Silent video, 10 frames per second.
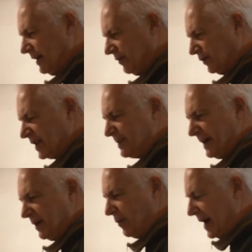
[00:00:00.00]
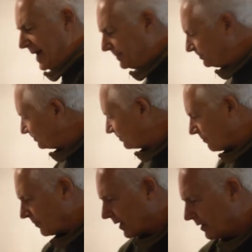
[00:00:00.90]
recipe in a way.
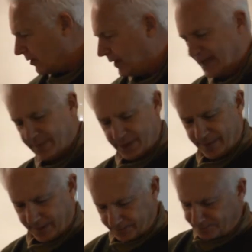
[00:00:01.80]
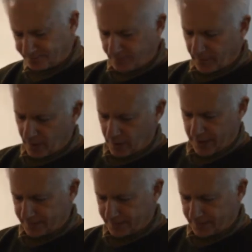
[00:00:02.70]
Oh, that's much better. Okay.